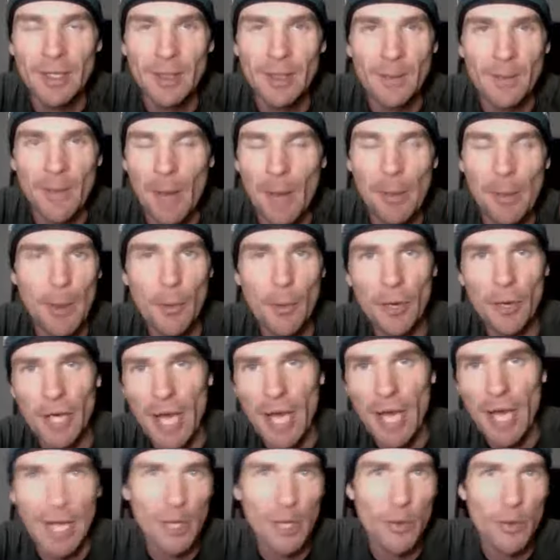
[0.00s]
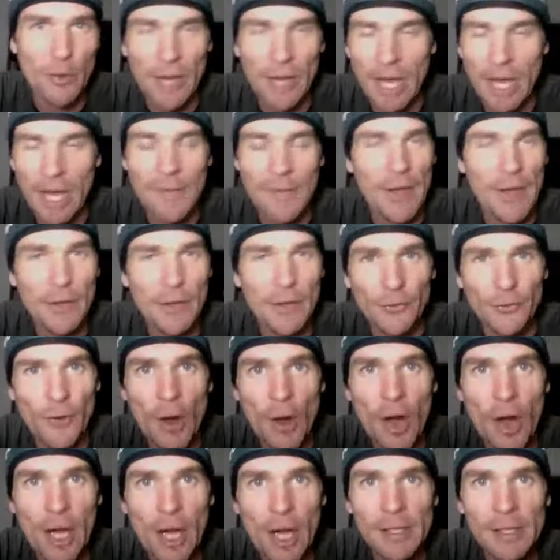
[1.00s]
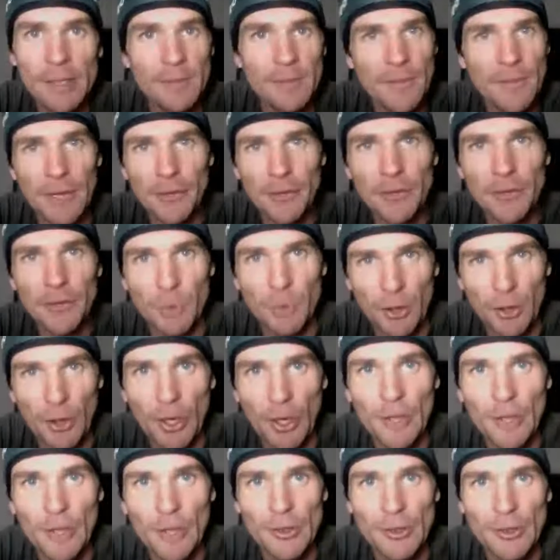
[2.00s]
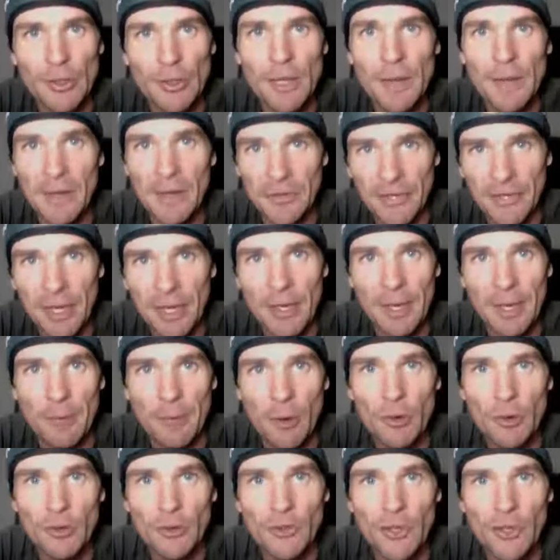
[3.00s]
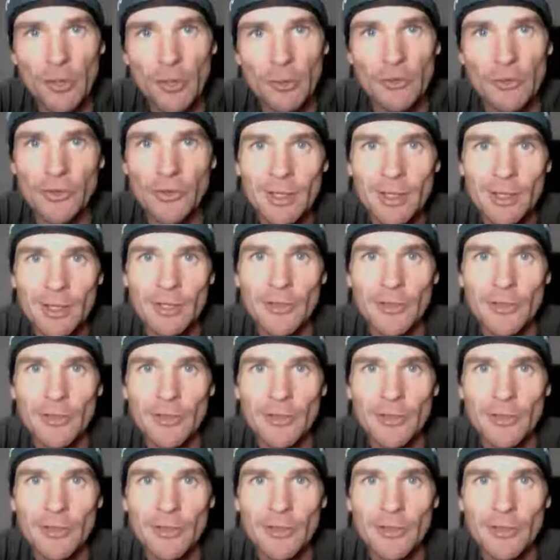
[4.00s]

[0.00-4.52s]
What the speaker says: And people can argue with that, and that's fine. That's just what I do, and that's how I get my results.